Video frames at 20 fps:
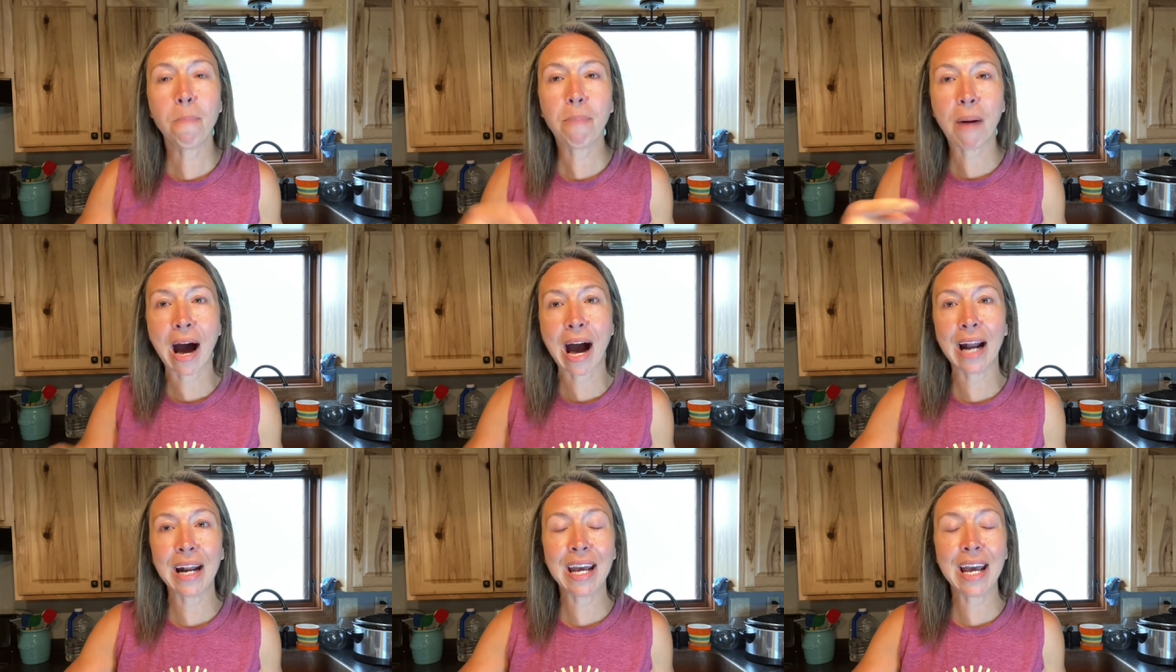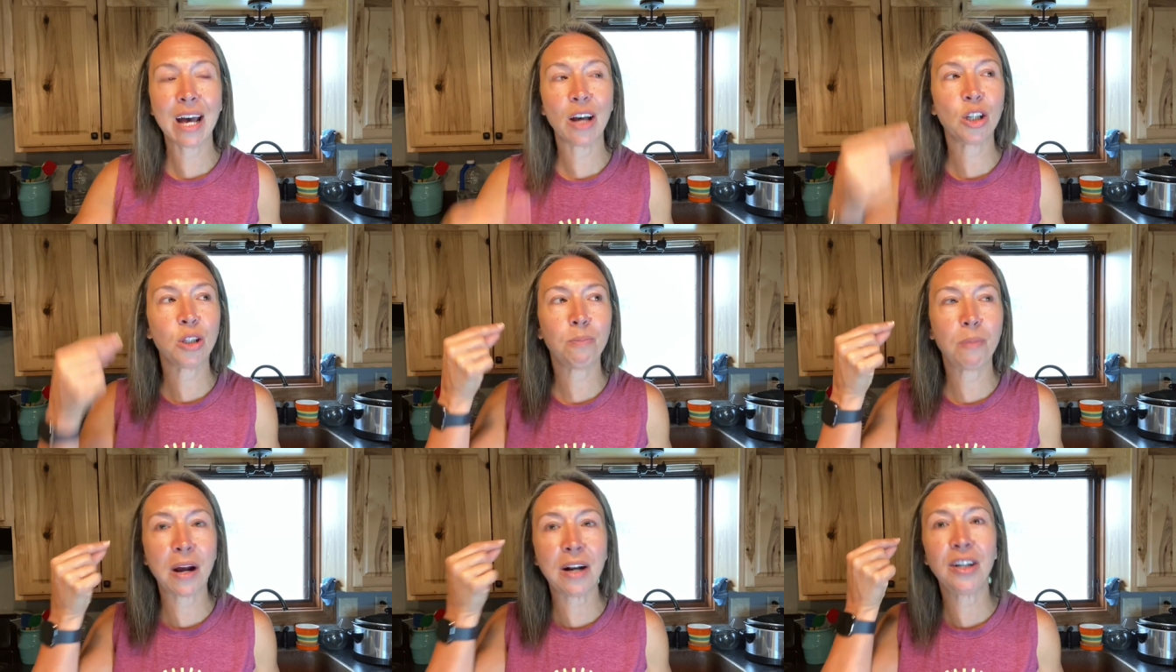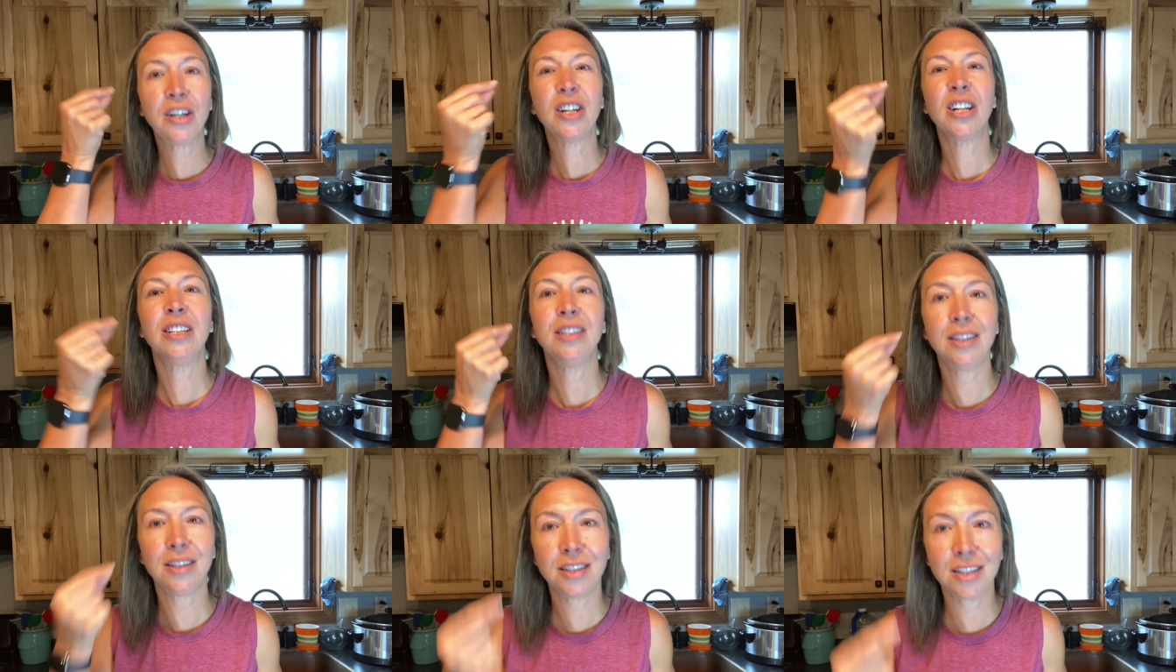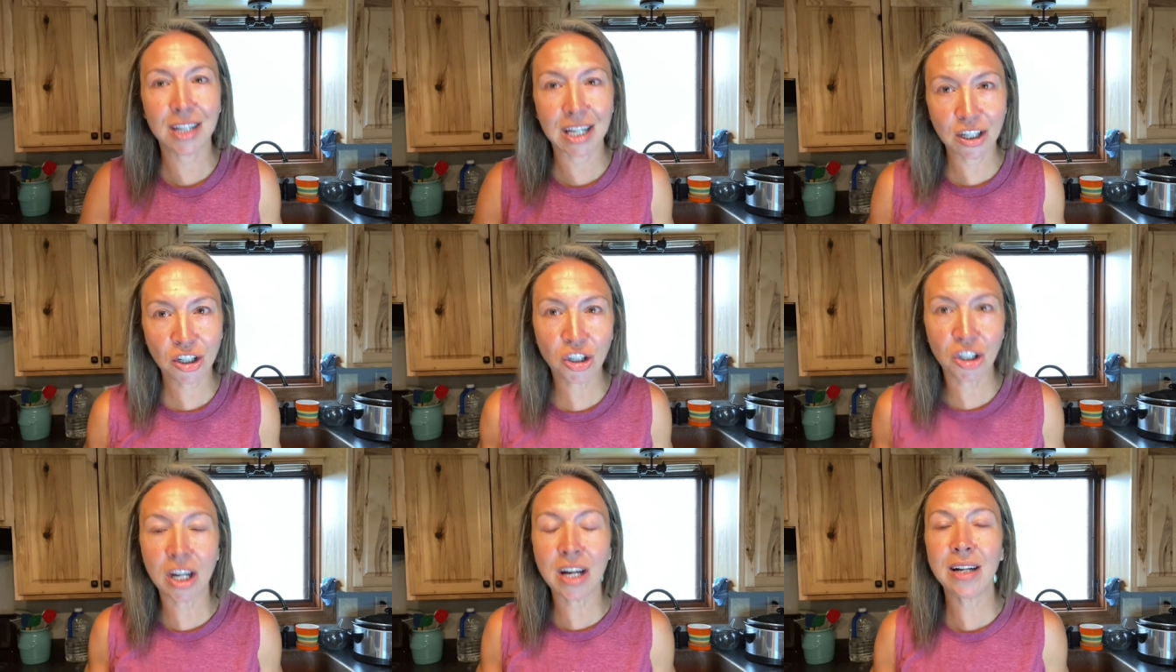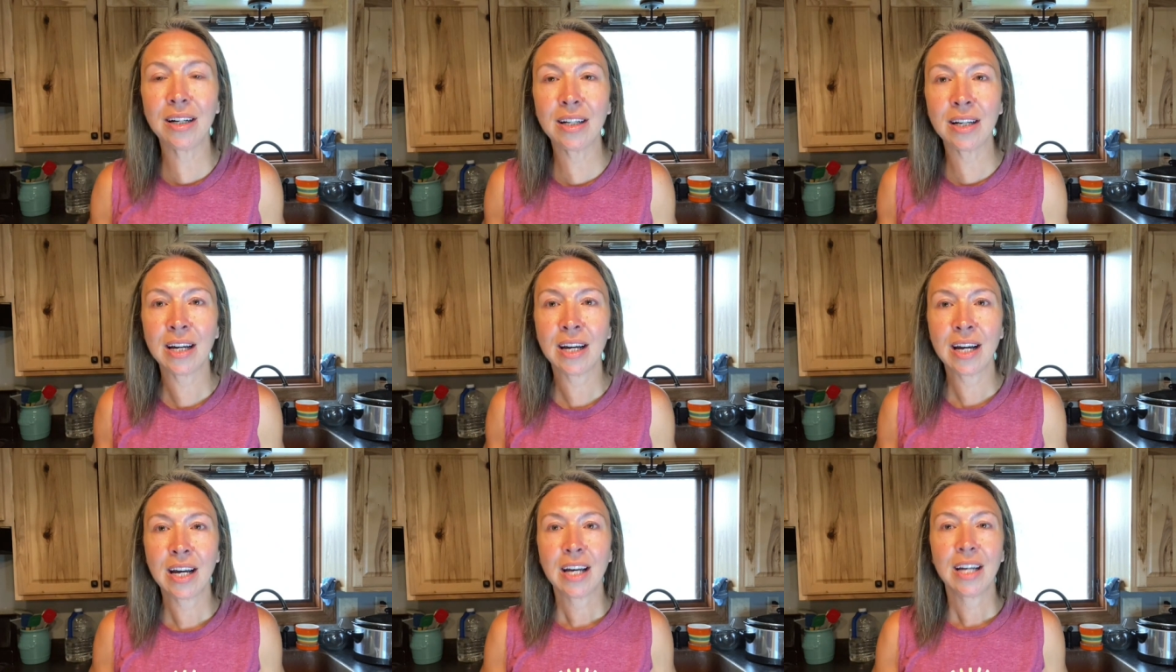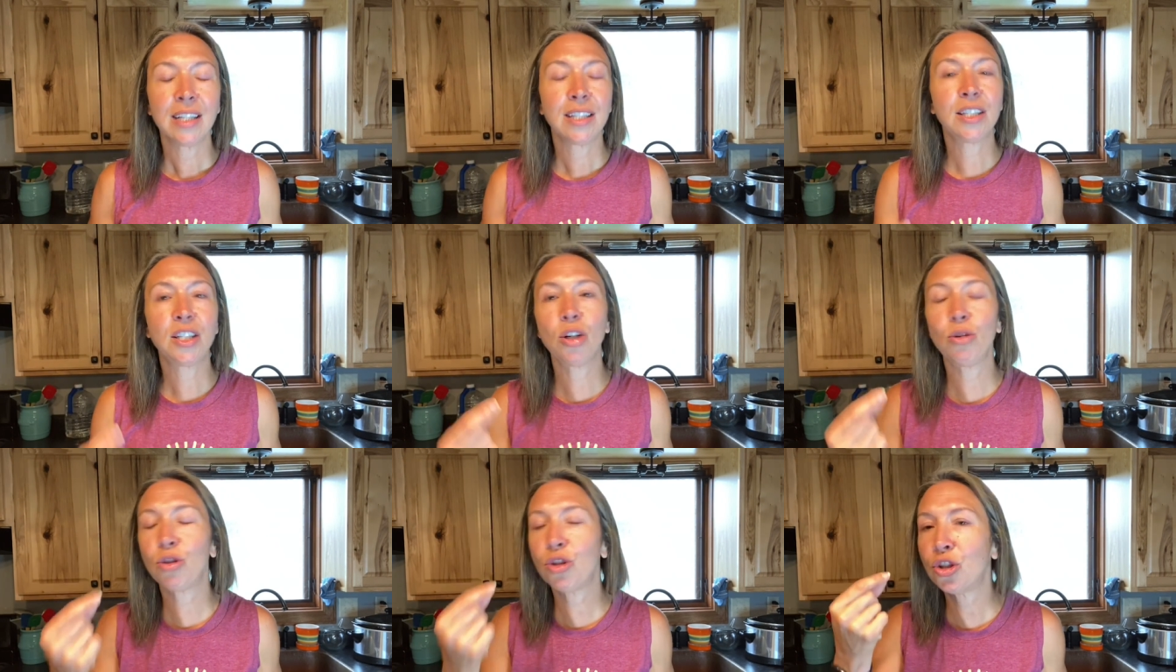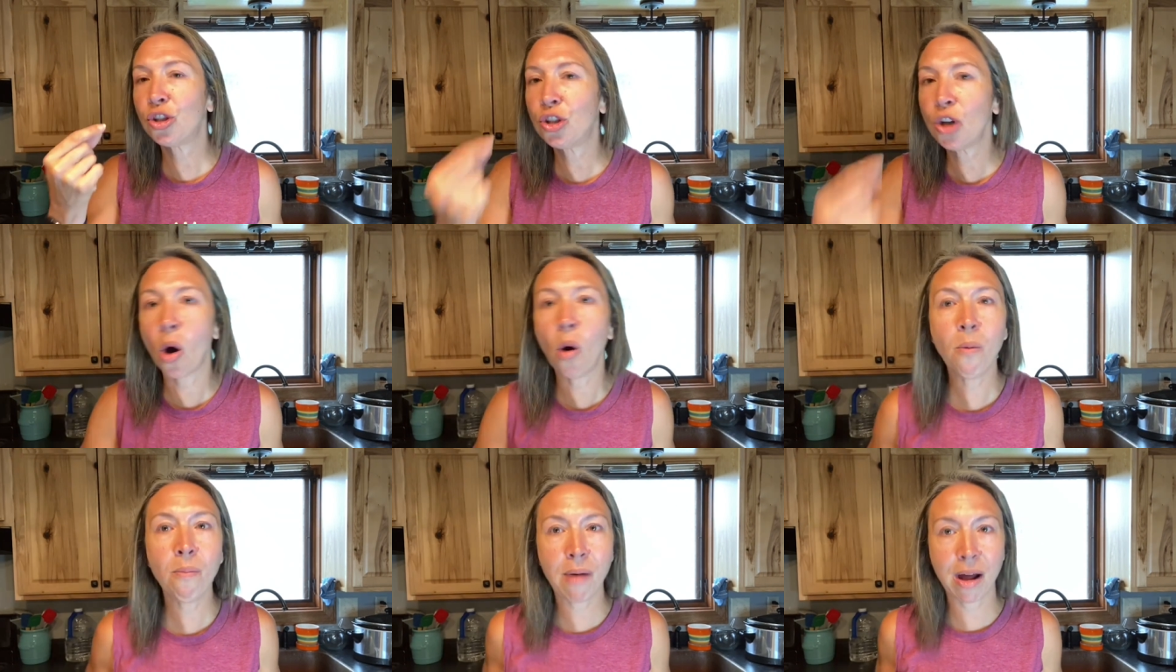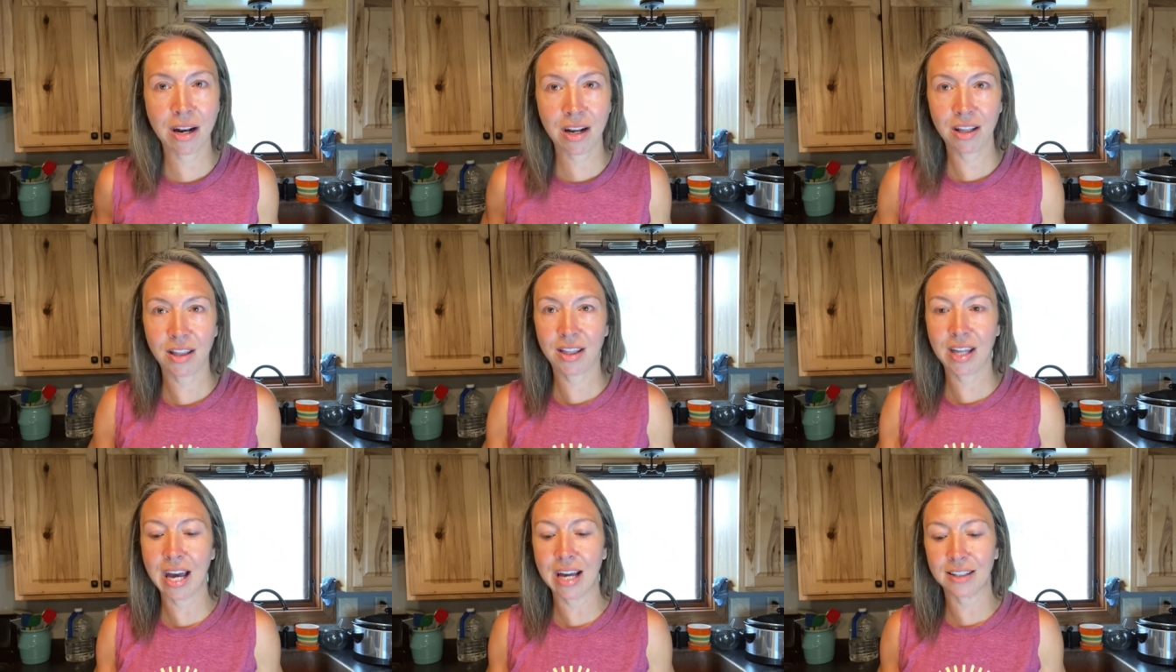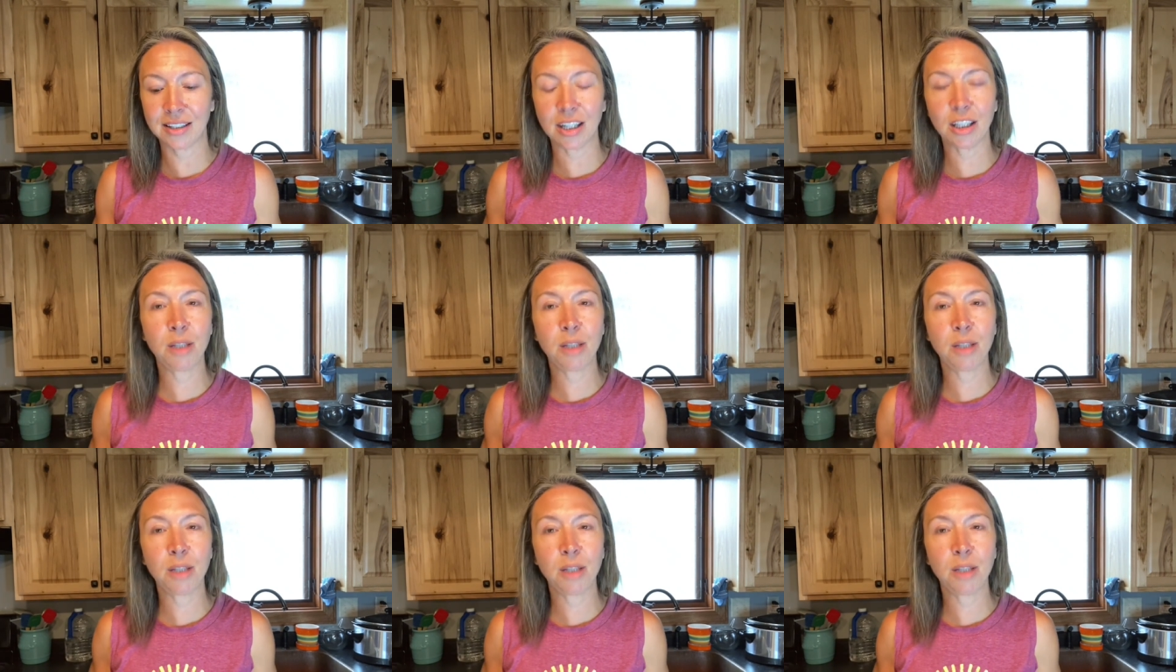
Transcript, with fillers: body has been conditioned to so many things.